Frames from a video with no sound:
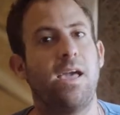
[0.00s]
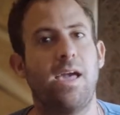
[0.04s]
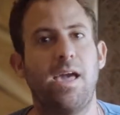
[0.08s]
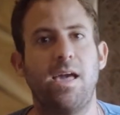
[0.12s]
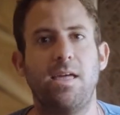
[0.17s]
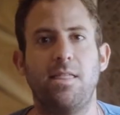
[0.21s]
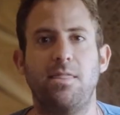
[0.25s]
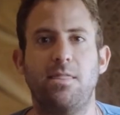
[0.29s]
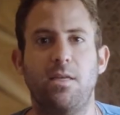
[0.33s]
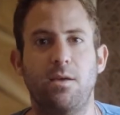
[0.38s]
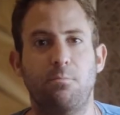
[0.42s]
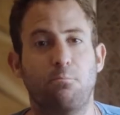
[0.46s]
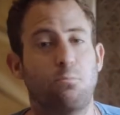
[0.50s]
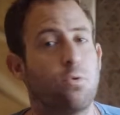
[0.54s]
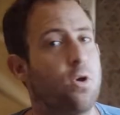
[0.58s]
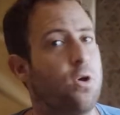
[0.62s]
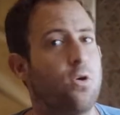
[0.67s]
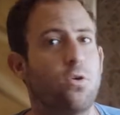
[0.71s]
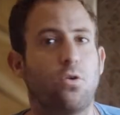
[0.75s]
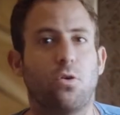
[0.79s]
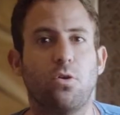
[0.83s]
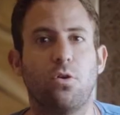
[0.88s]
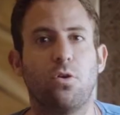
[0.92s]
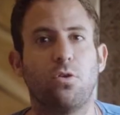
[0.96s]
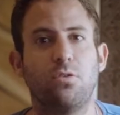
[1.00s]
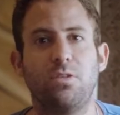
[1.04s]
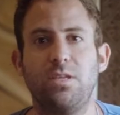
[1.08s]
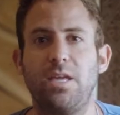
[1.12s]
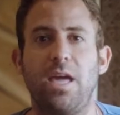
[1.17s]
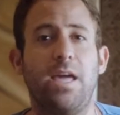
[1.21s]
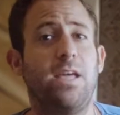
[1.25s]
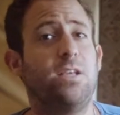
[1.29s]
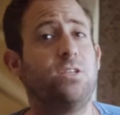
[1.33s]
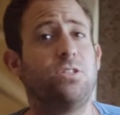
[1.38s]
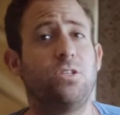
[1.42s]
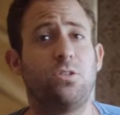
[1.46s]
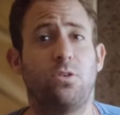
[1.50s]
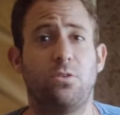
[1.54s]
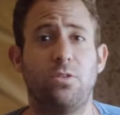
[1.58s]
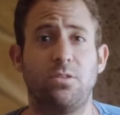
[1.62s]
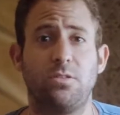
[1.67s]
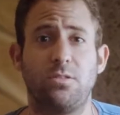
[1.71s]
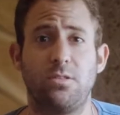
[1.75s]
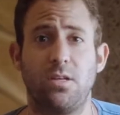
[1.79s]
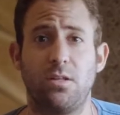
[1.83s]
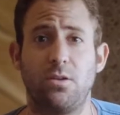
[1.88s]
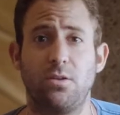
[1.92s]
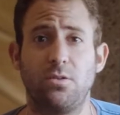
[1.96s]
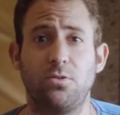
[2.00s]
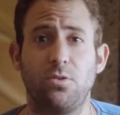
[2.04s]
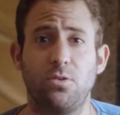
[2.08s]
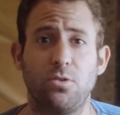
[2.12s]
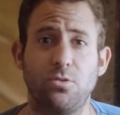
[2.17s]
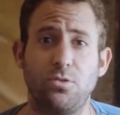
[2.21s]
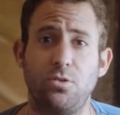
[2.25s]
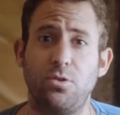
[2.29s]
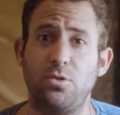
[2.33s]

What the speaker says: and the broker or the agent or the seller told